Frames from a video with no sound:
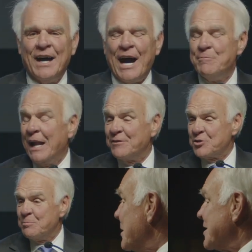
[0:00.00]
been at
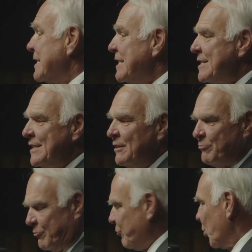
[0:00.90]
this business
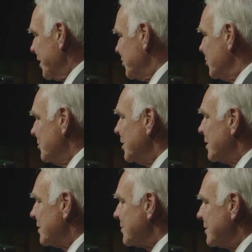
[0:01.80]
for 42
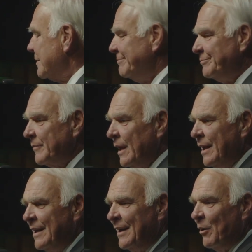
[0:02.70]
years.
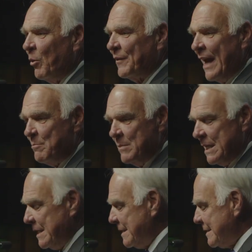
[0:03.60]
What that
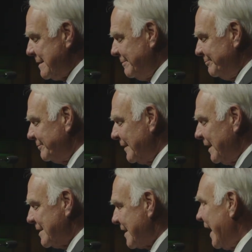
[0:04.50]
means
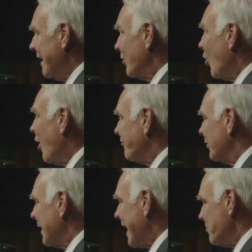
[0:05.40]
is I have an awful
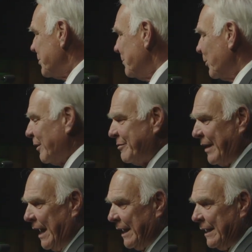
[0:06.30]
lot of people to
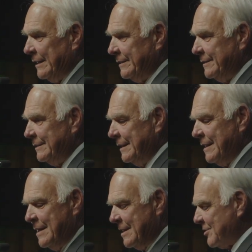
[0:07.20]
thank.
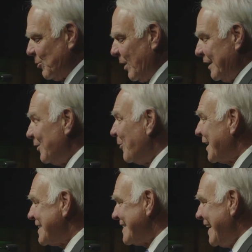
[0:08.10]
So while I don't want
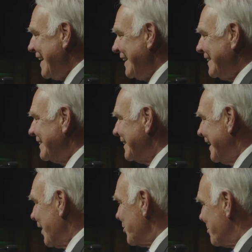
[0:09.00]
to say,
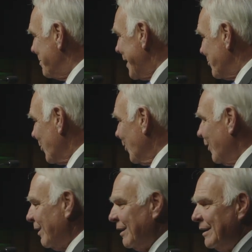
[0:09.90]
get out your
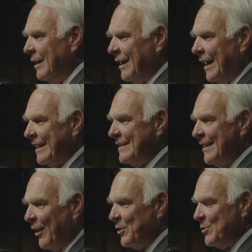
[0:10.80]
bedroll, I can
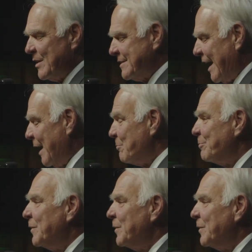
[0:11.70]
tell you that Tom